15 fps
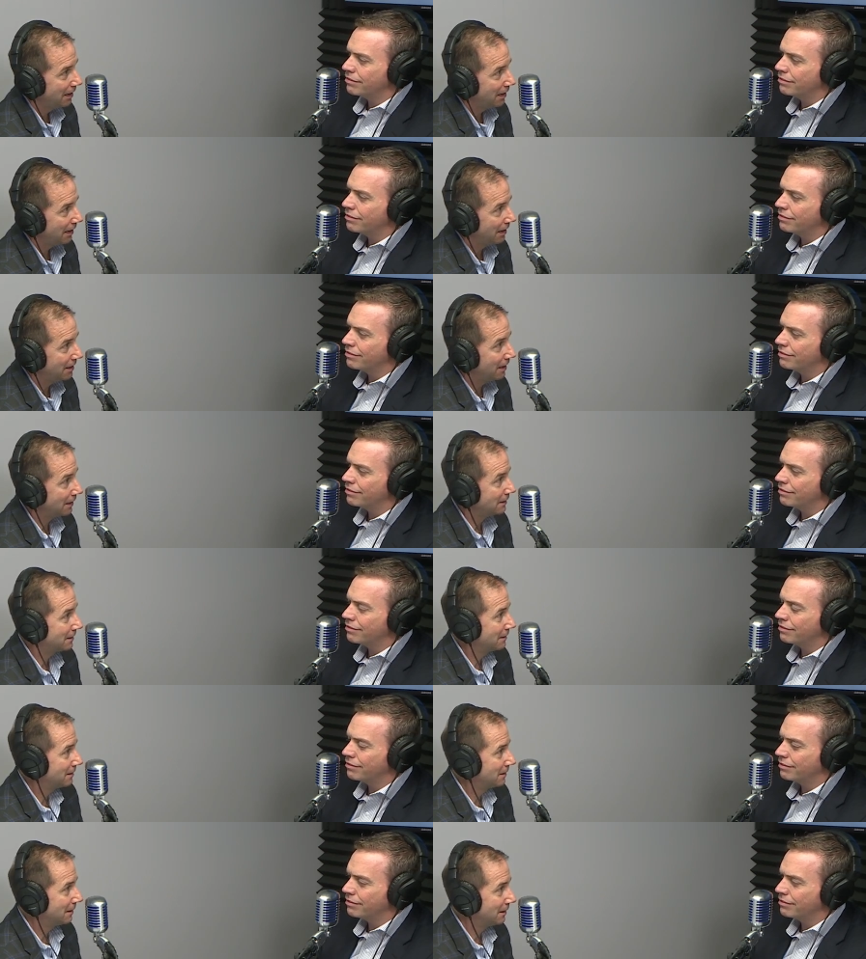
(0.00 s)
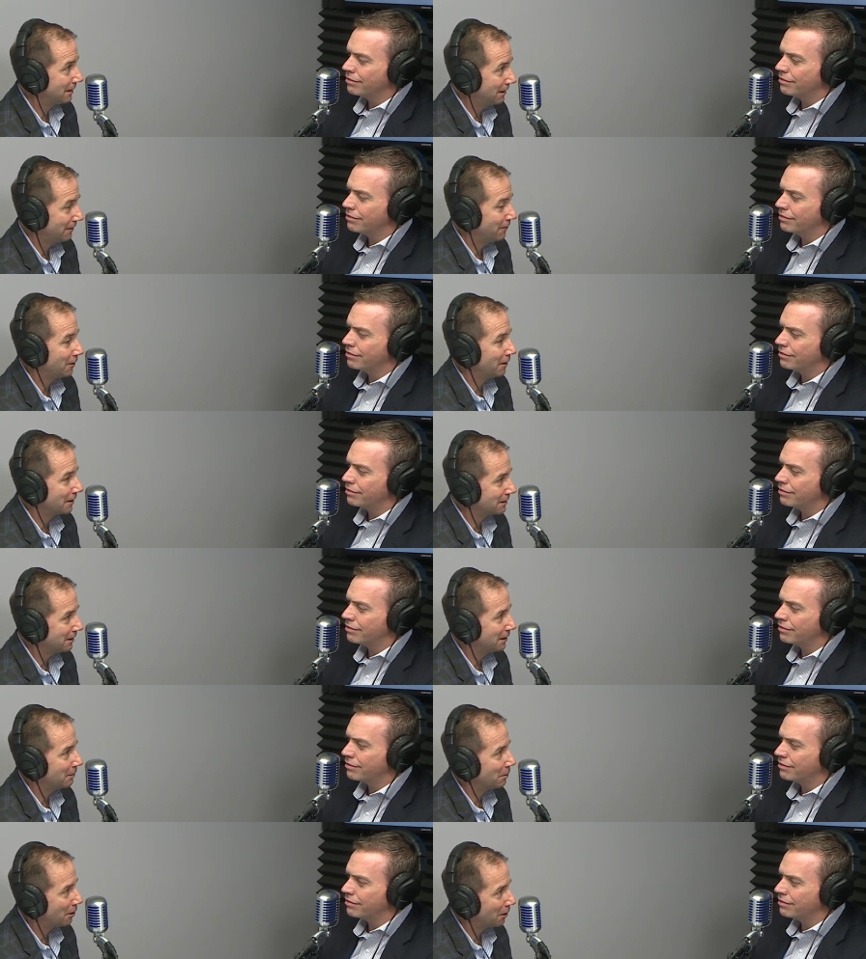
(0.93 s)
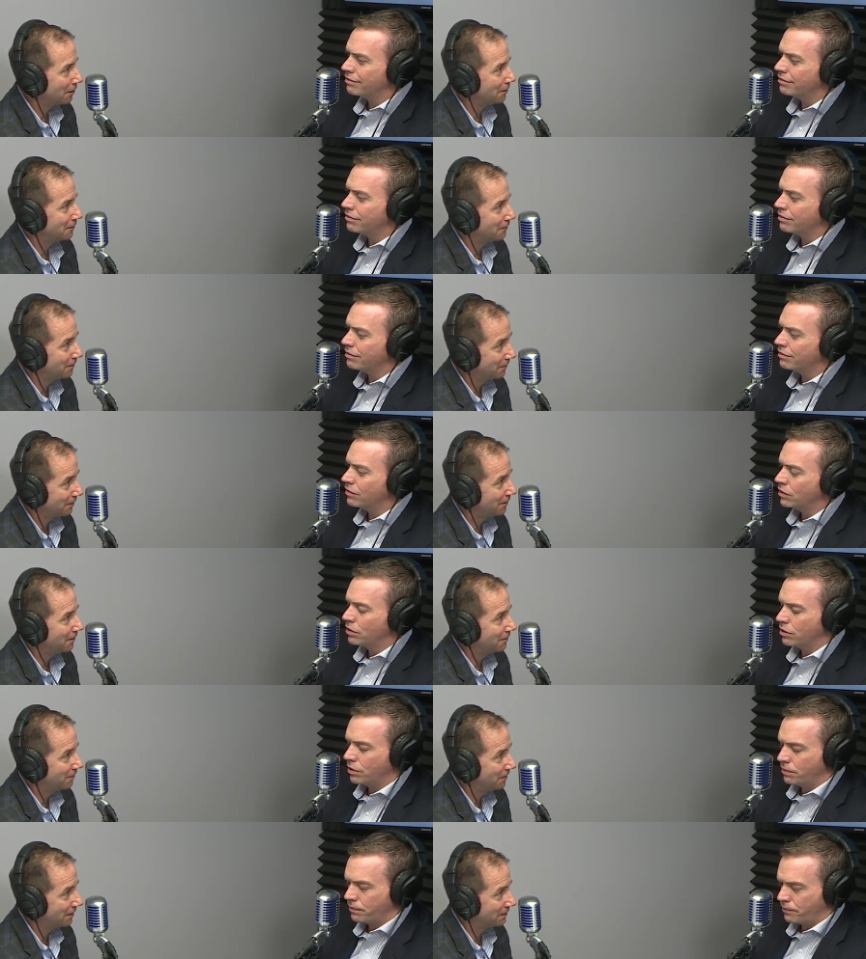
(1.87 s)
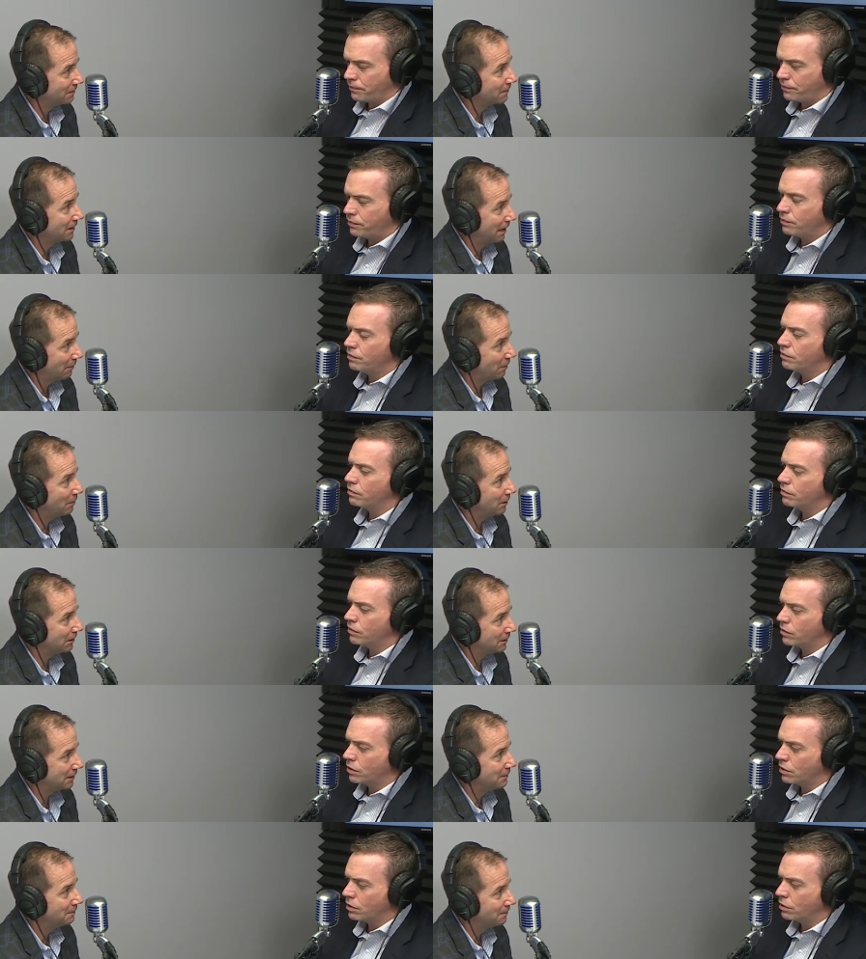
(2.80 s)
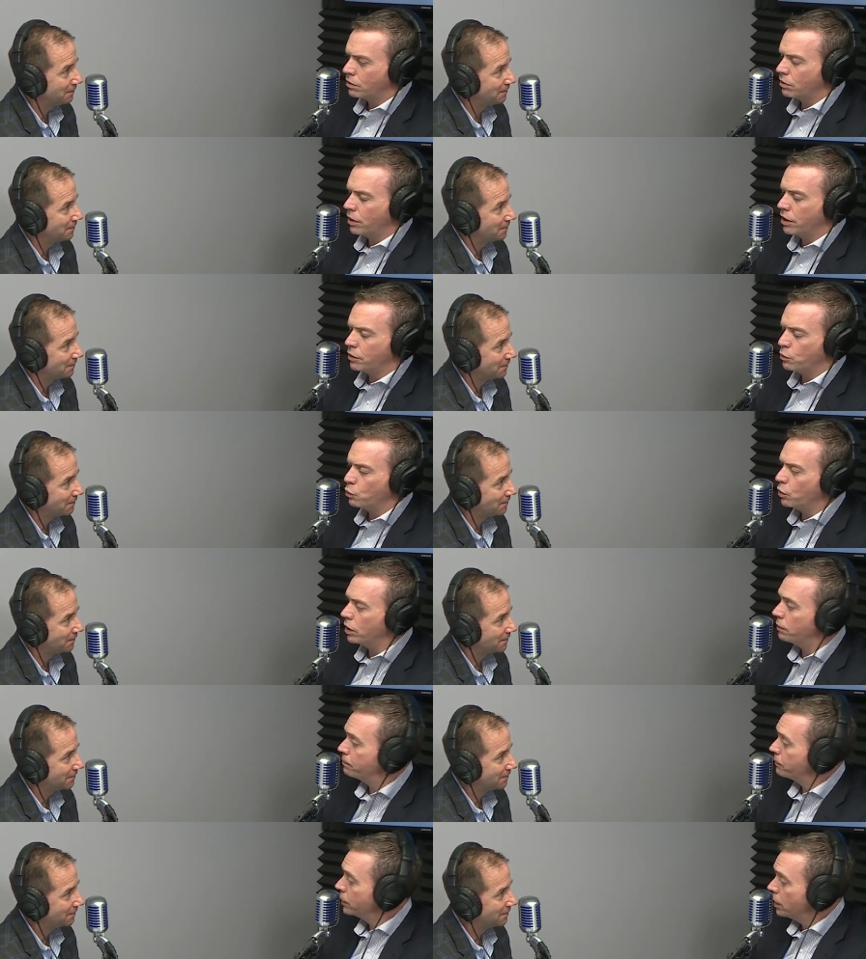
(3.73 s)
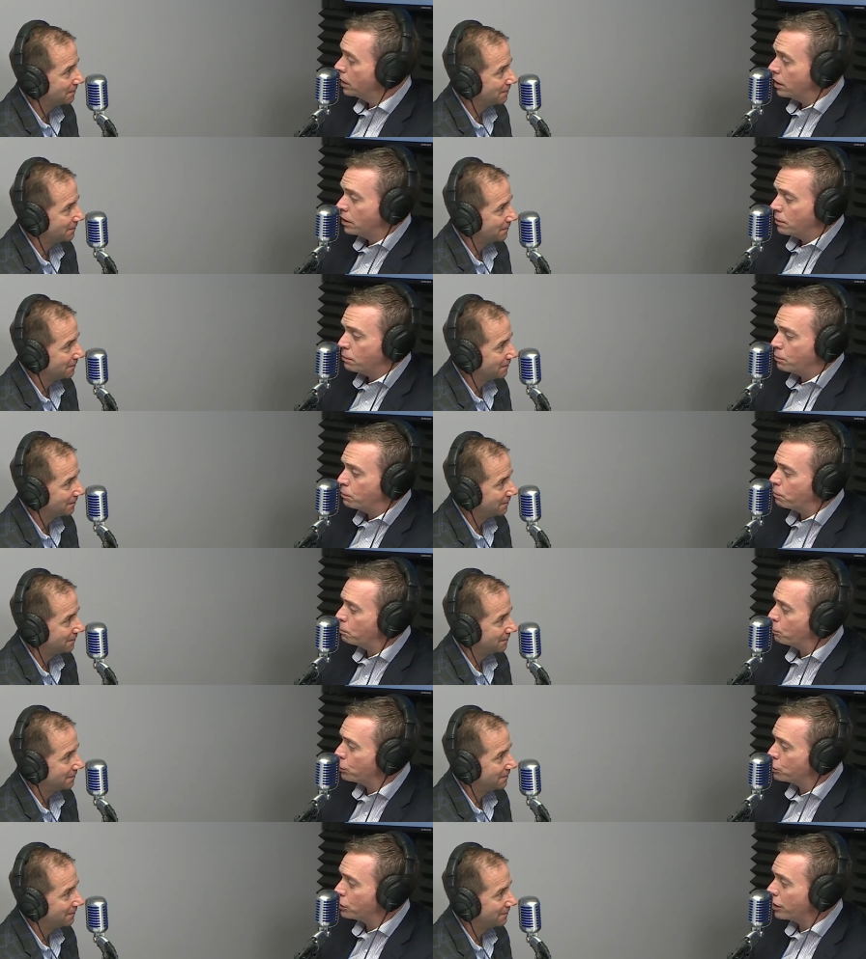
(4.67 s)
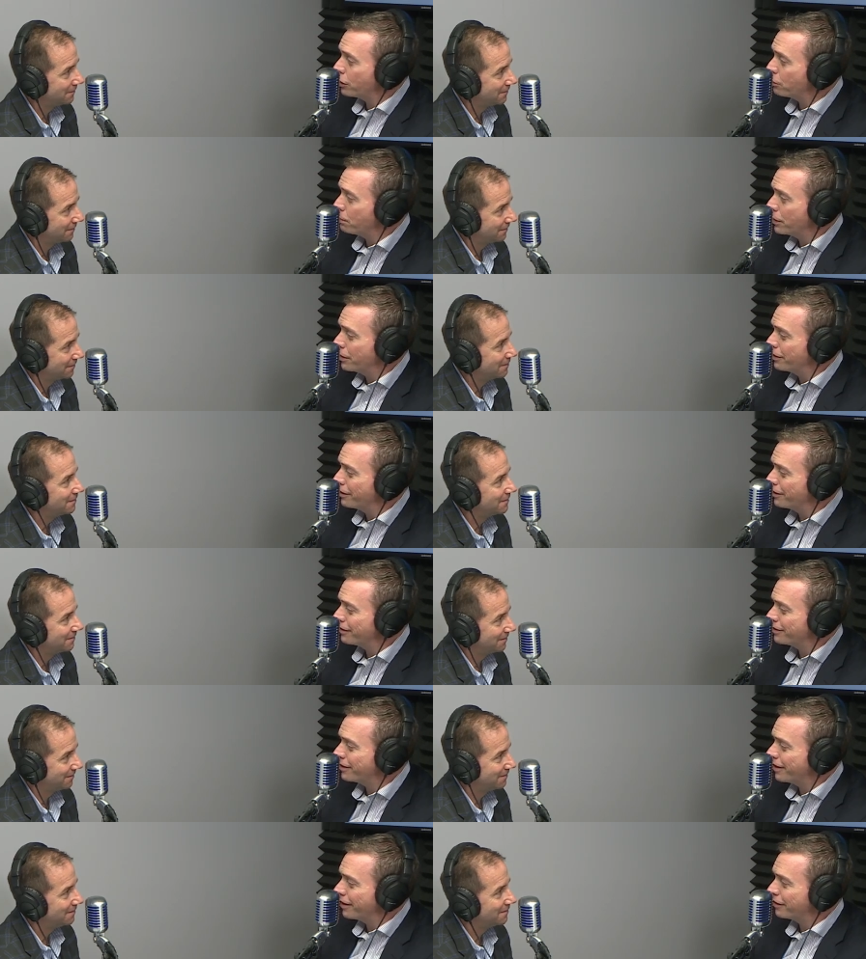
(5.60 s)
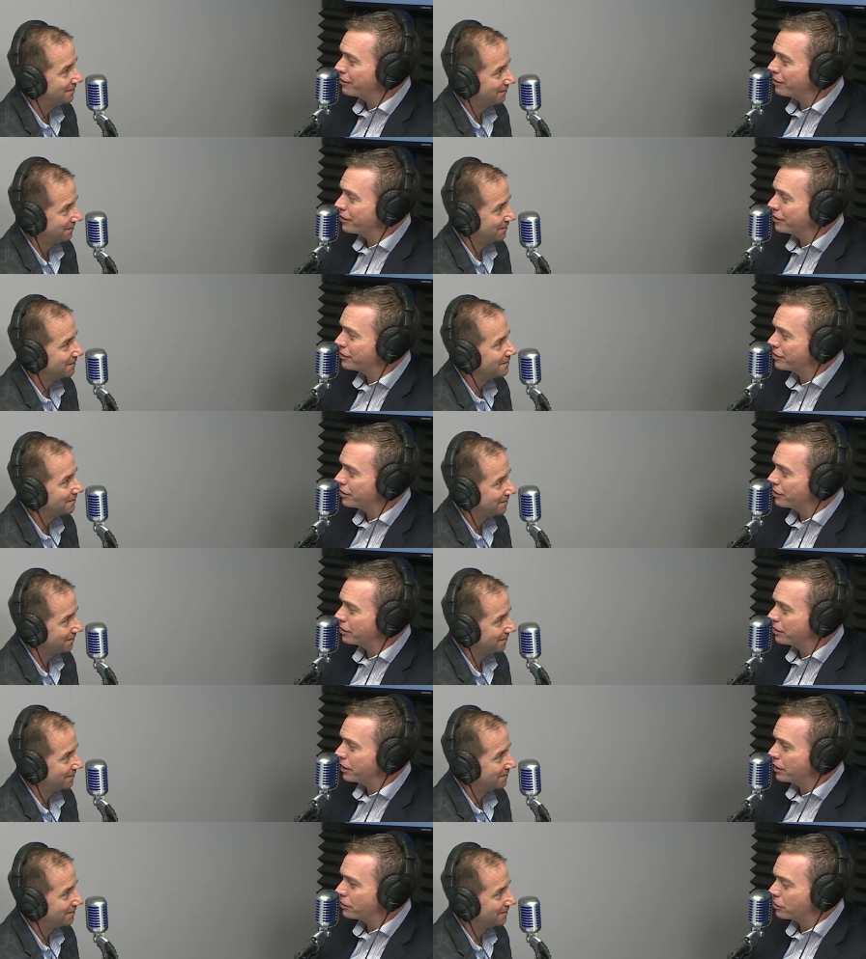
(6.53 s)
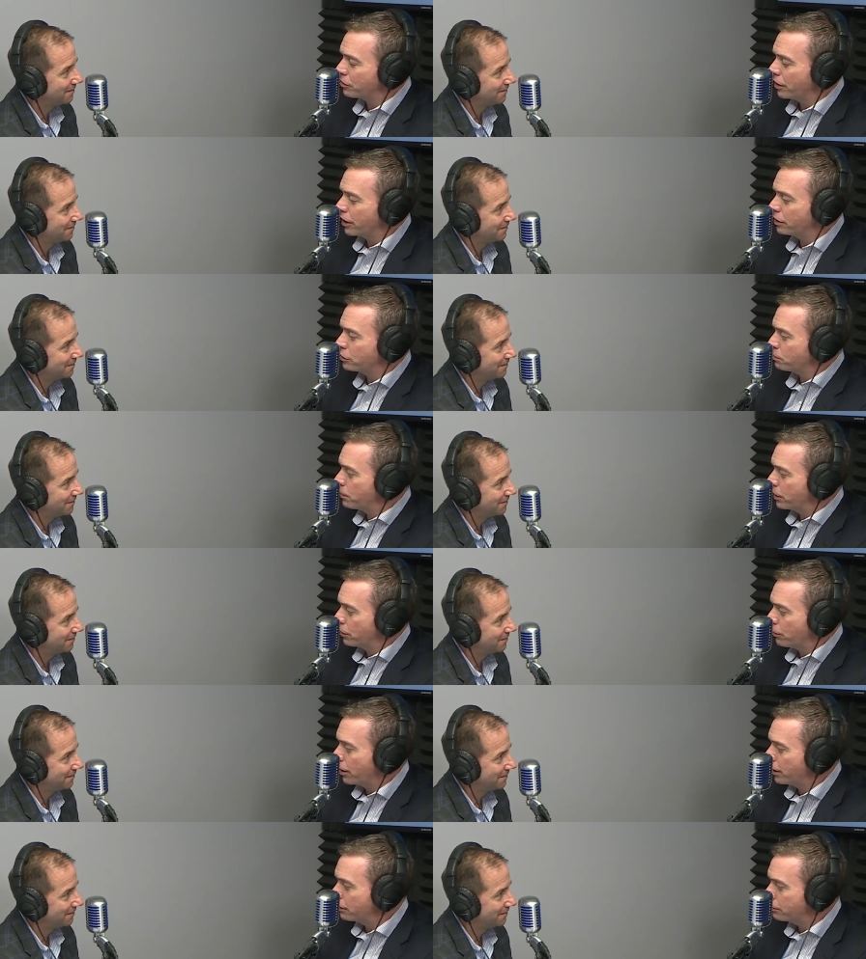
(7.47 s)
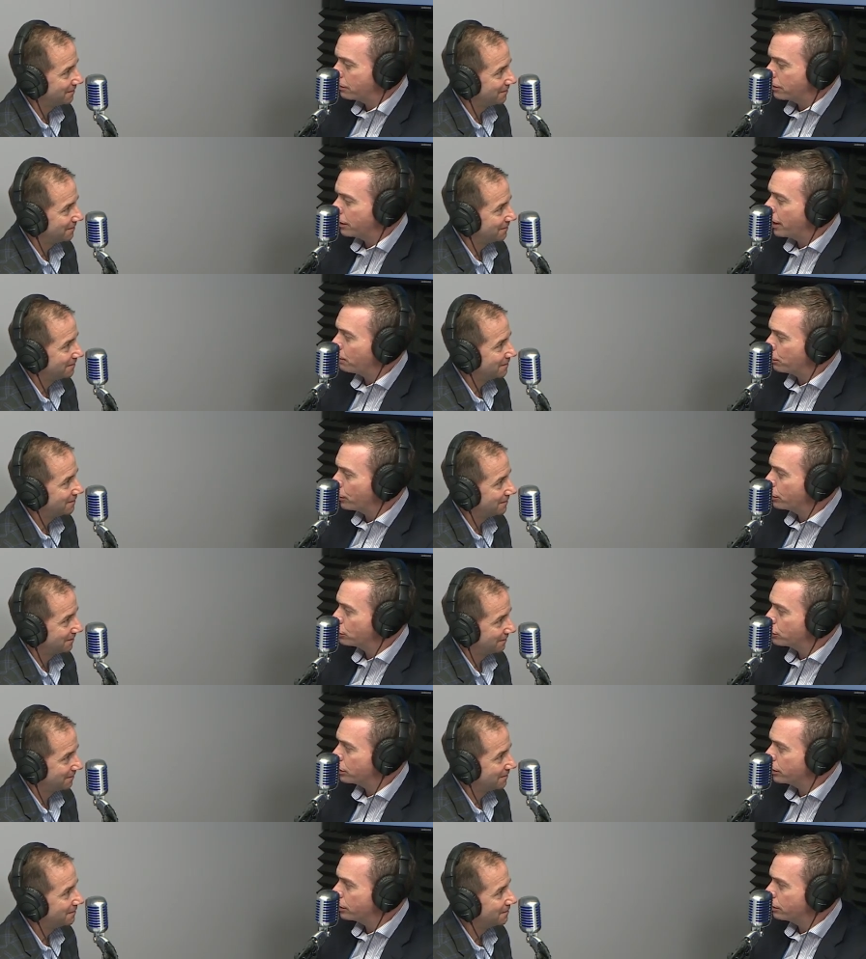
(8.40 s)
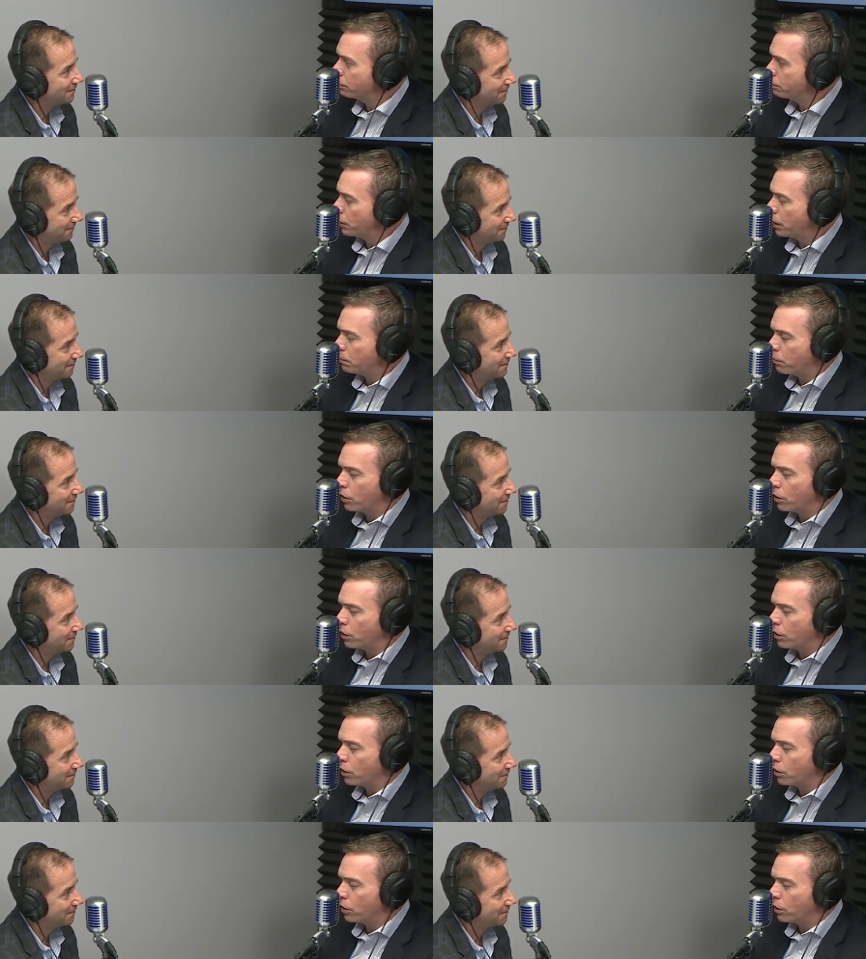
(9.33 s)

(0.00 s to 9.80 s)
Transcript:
Speaker 1: and that's an, a very exciting part of, of this capability.
Speaker 2: Great. Well, appreciate you being here today, Chris. It, it's great. It's been a great collaboration and, and